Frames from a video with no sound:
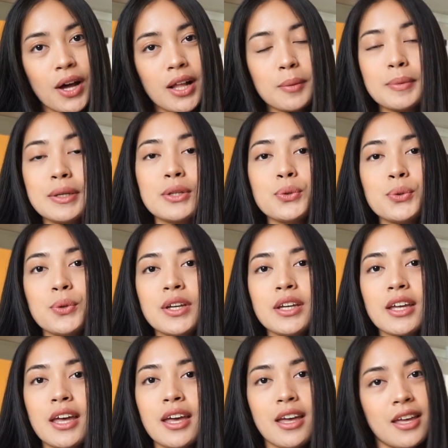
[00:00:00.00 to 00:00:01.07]
I'll be
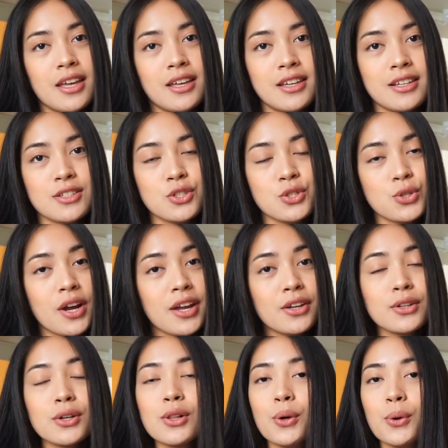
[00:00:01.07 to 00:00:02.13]
doing a try
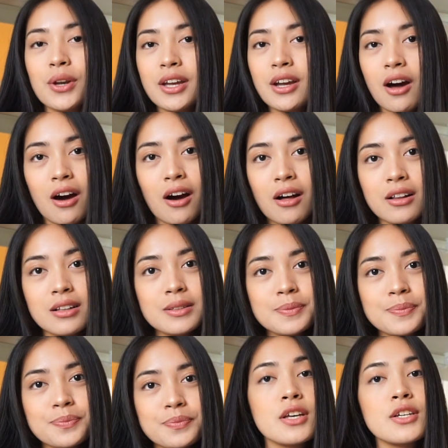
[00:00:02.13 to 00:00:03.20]
on clothing haul.
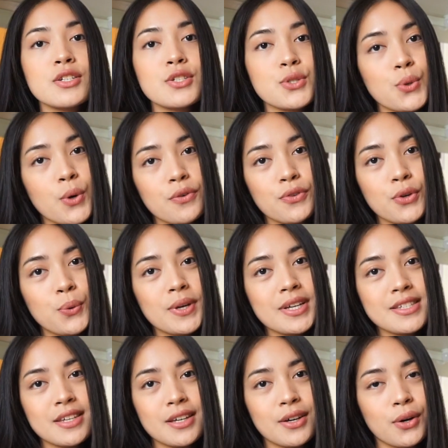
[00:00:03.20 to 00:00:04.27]
So a few
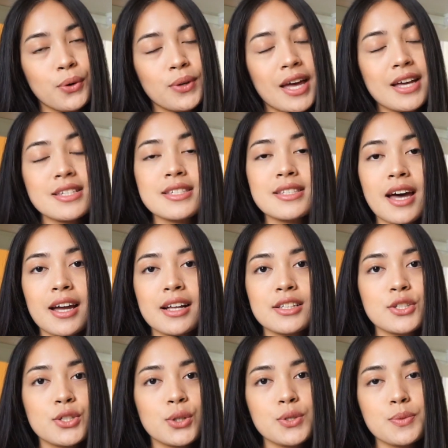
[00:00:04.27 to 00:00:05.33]
weeks ago, Yes Style
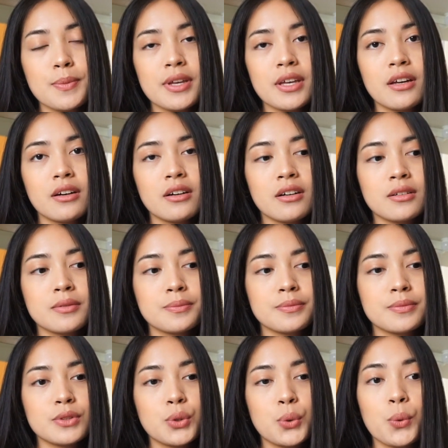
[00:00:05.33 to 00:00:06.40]
chose me um,
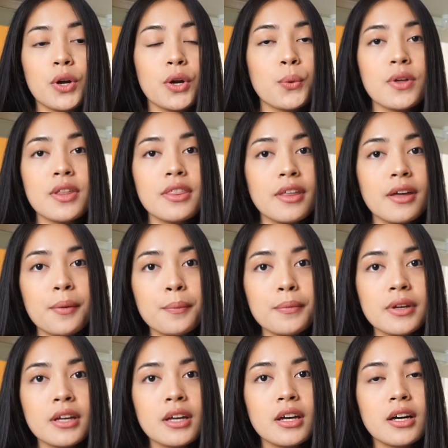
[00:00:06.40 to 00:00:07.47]
to work with
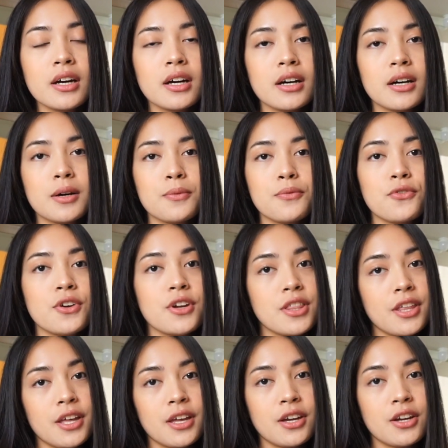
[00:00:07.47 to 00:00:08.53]
them um, for
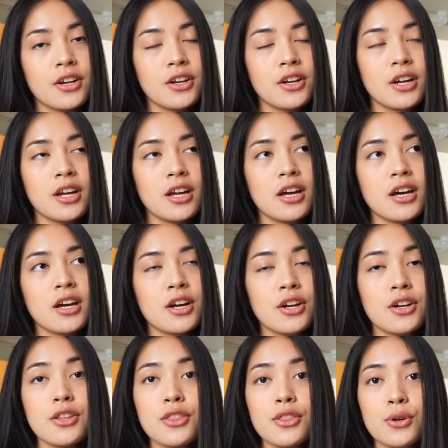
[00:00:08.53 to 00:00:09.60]
their
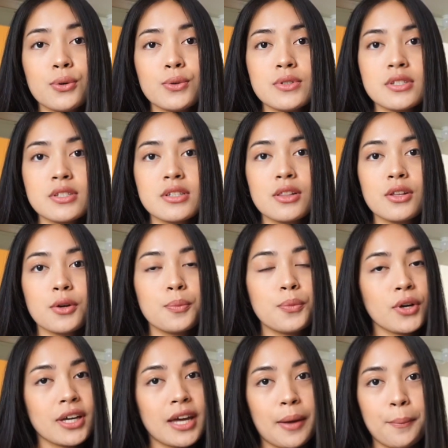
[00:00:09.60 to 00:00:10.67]
Earth Tones
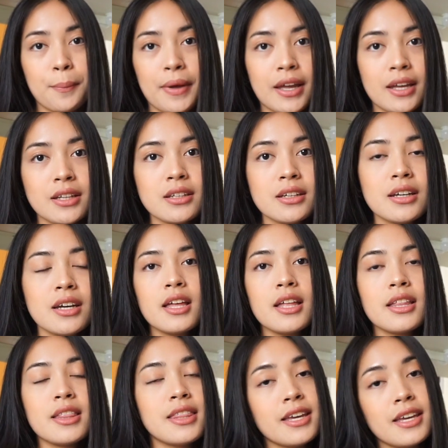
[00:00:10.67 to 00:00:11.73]
lookbook campaign.
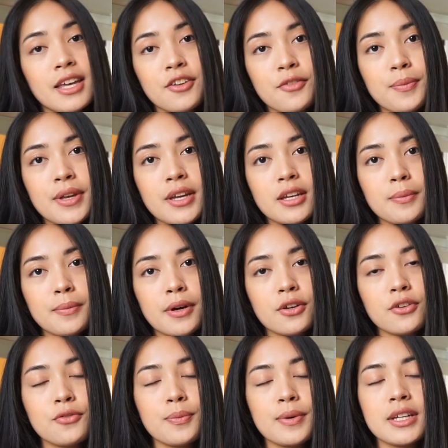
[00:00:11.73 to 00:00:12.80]
They gave me an
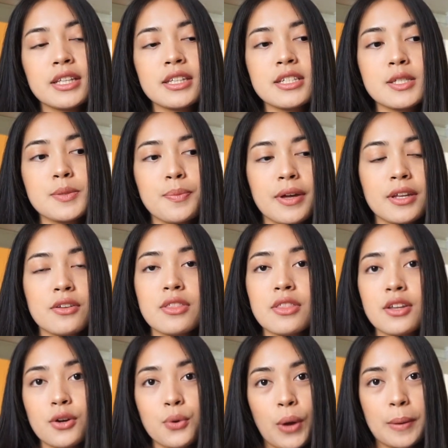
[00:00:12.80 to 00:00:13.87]
amount of money to spend on
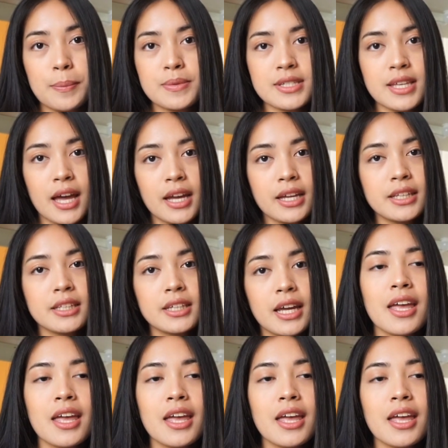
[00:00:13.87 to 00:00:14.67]
their website